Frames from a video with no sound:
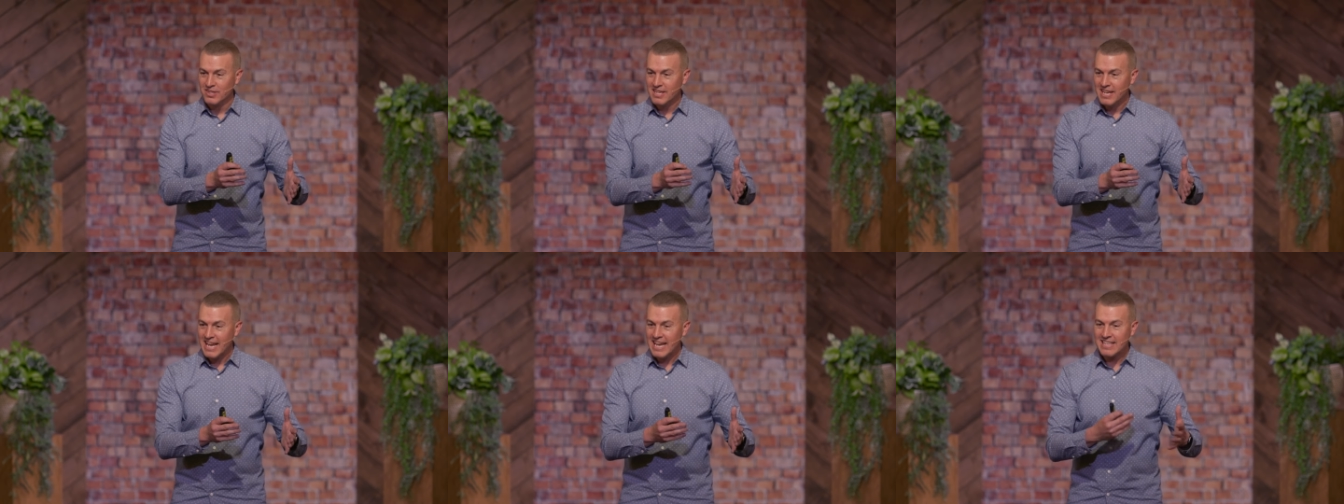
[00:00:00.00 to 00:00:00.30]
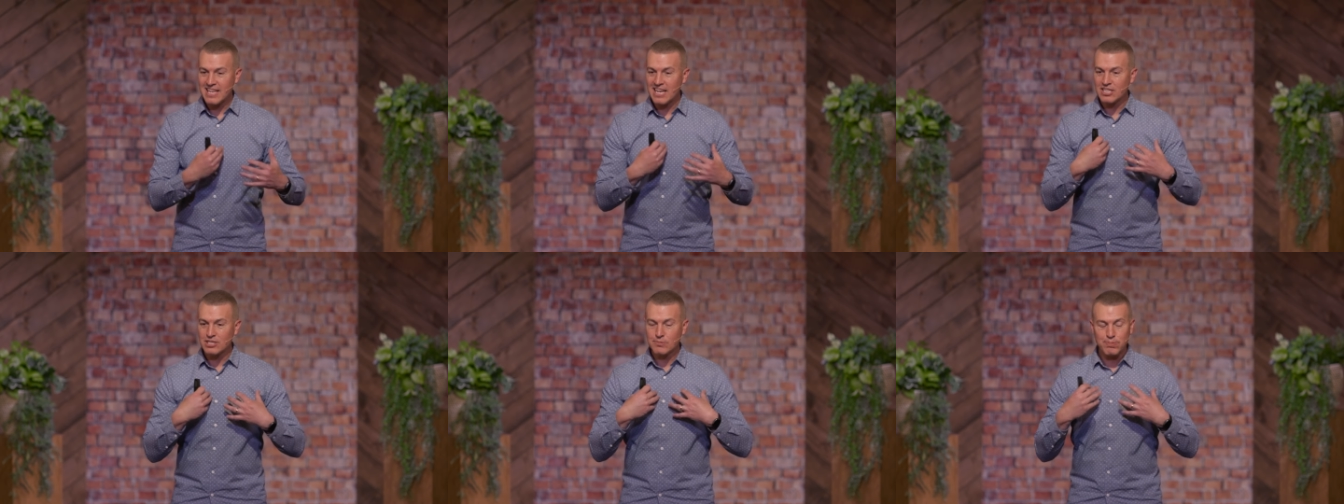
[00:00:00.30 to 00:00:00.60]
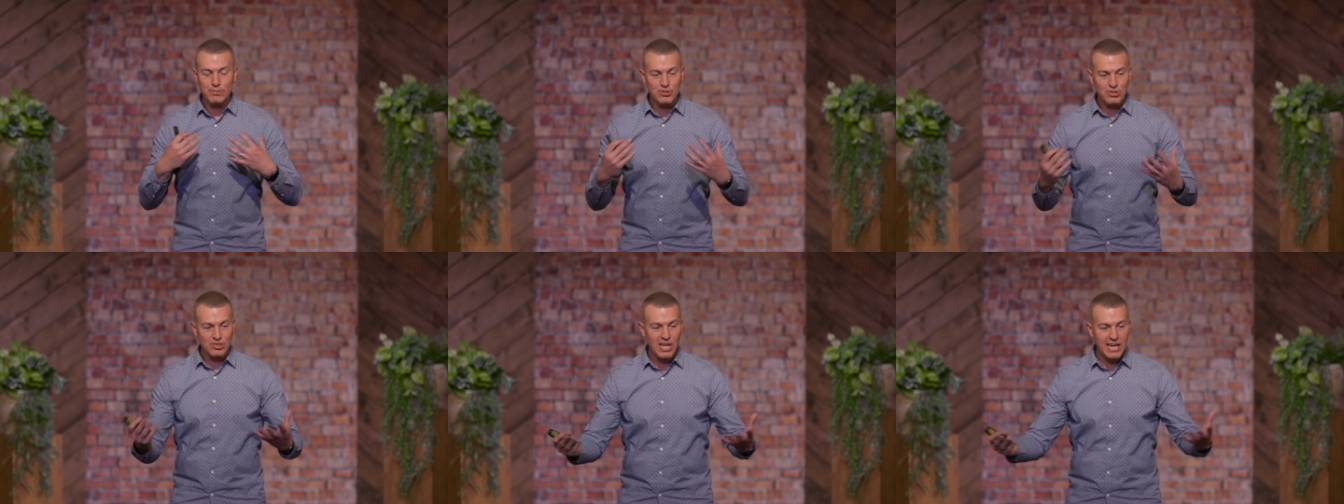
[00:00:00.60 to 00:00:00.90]
And that is
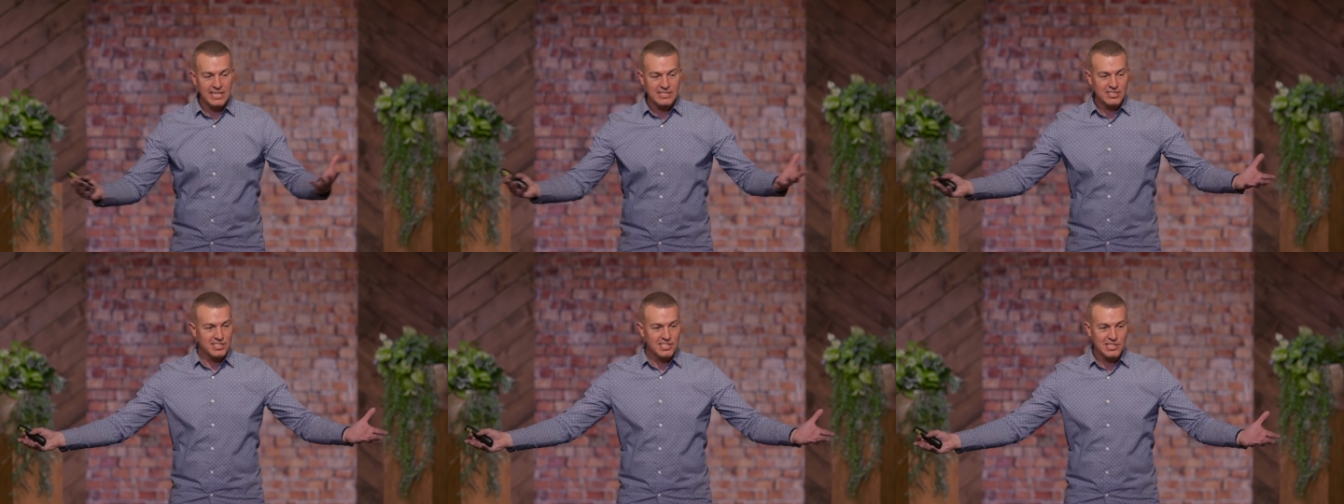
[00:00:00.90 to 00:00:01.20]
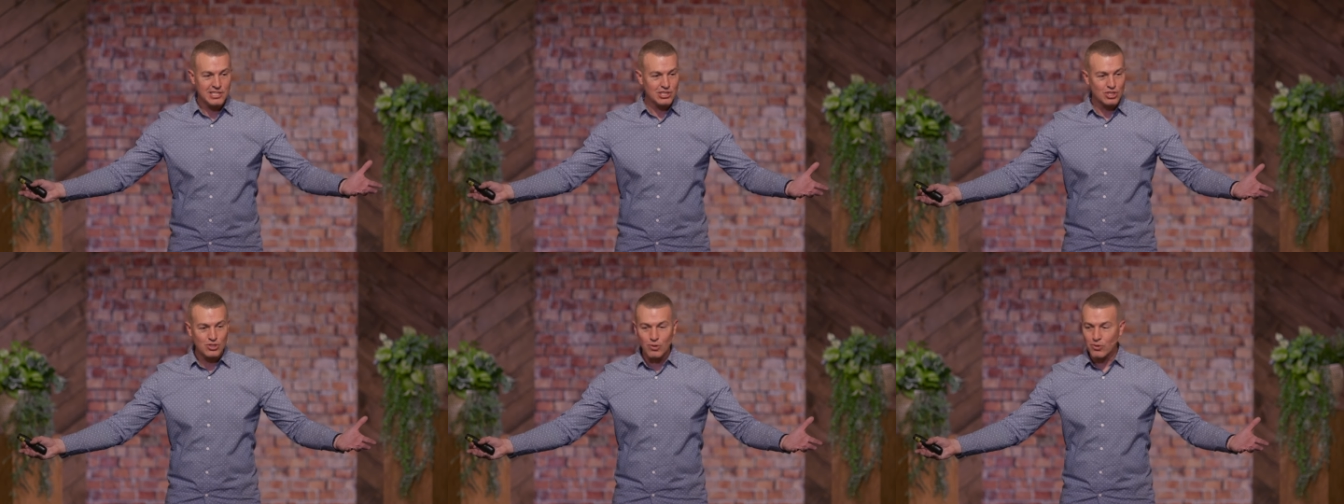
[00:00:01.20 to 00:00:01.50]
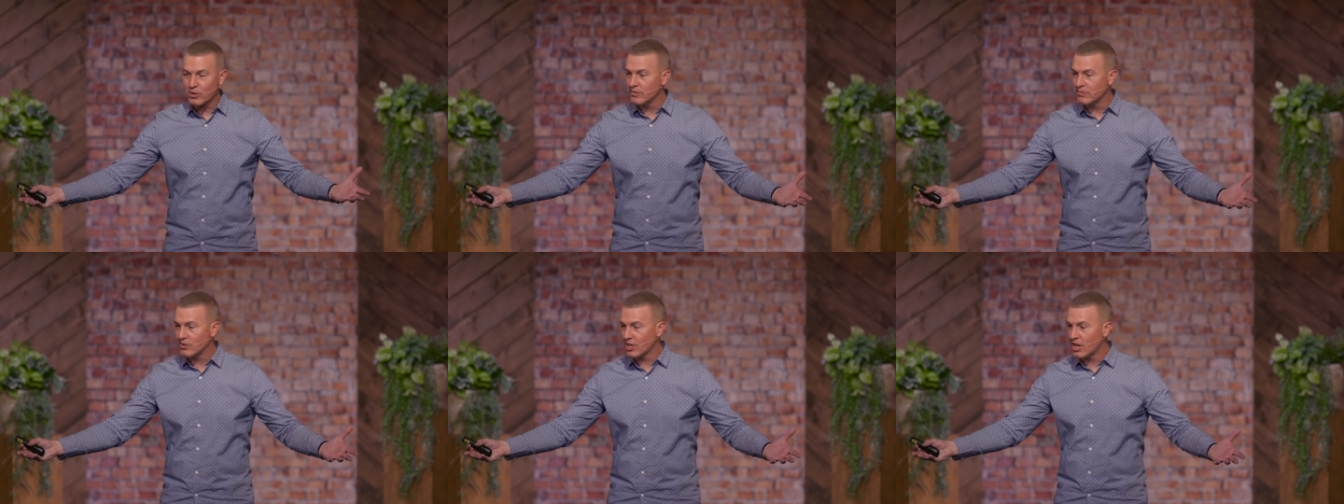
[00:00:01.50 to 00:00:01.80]
precisely the
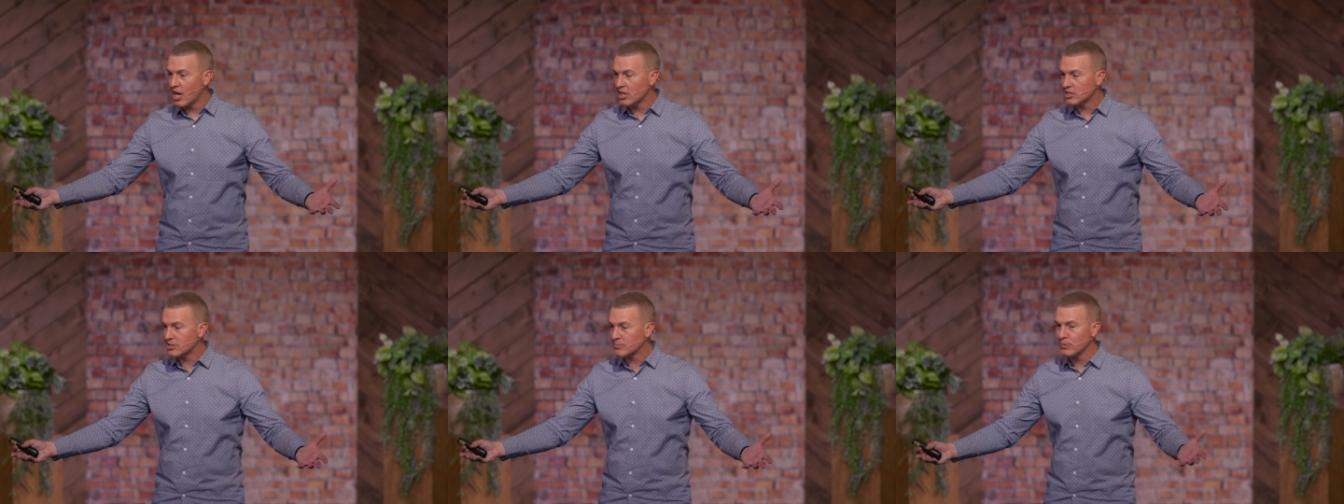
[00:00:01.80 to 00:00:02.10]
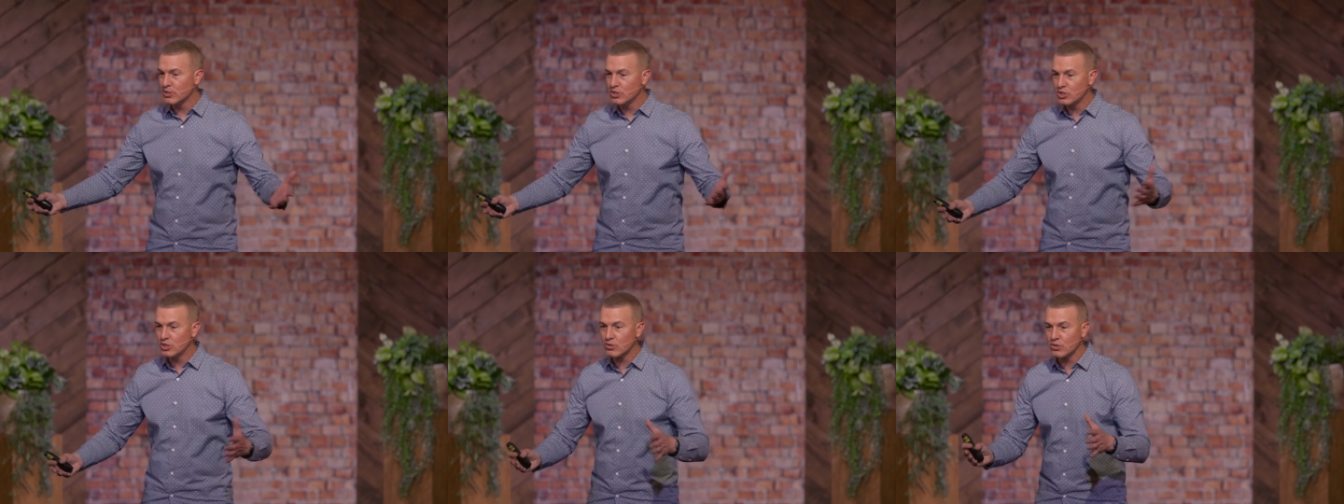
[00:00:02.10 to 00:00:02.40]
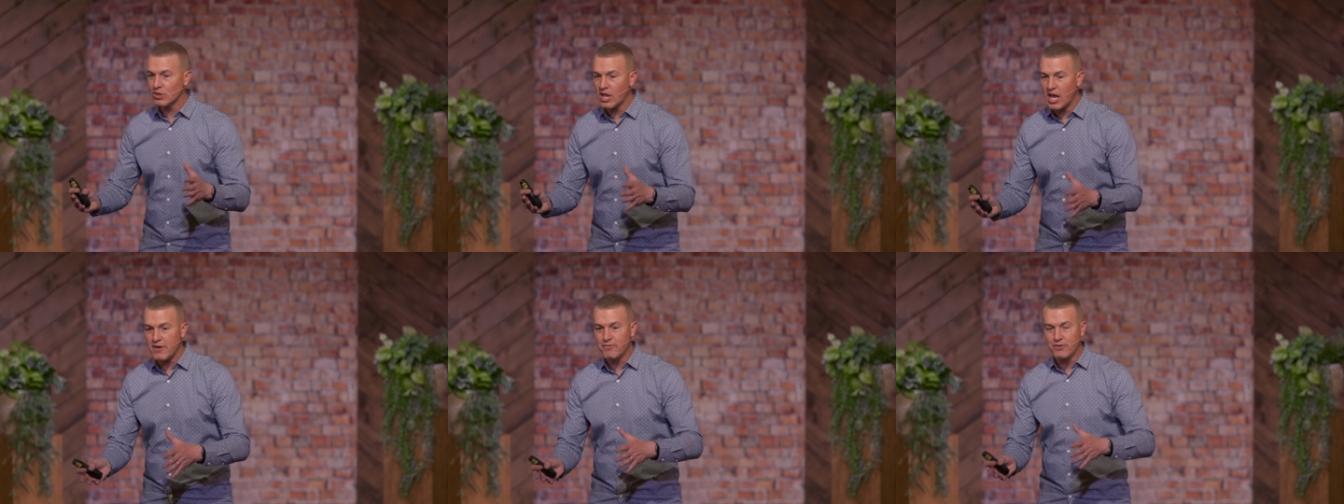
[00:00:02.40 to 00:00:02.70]
story of the gospel. In your
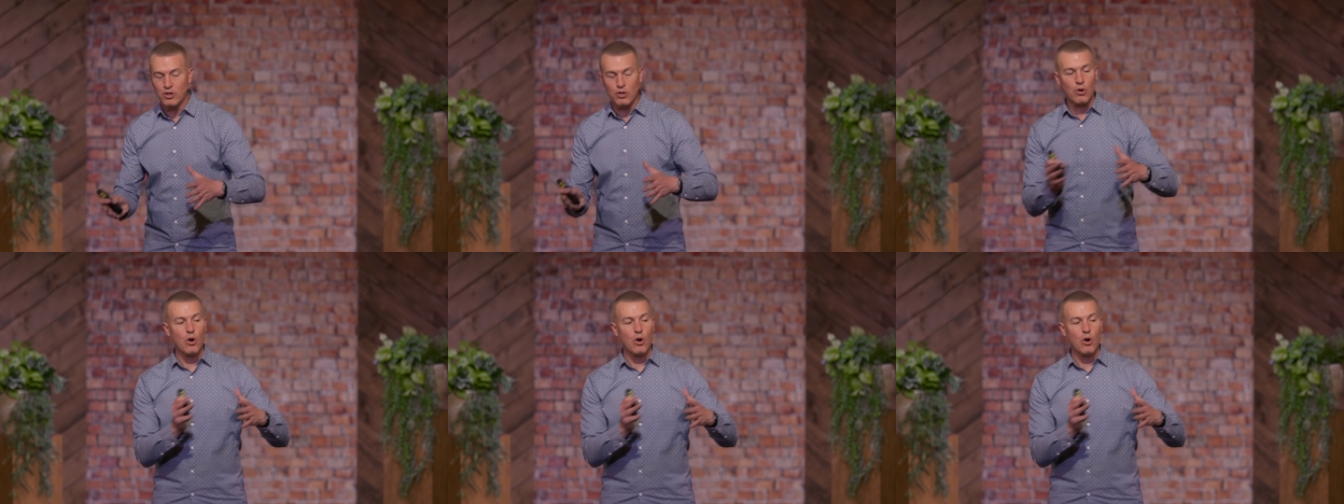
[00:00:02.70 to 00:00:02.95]
life, your